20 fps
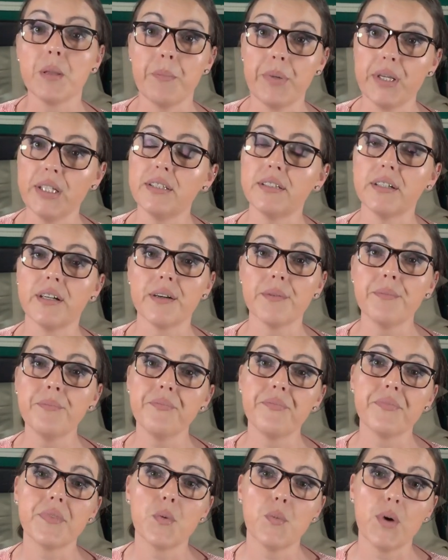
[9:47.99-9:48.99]
Peter
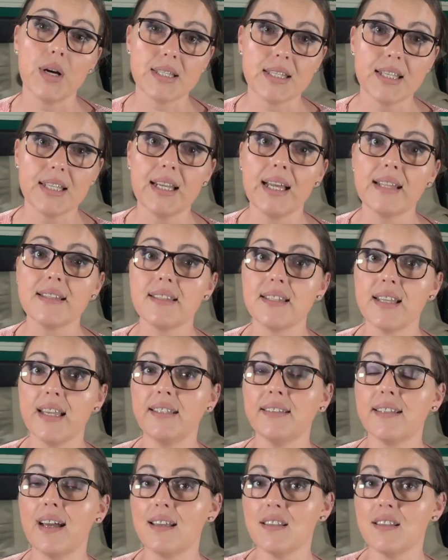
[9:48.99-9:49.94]
was seen at St.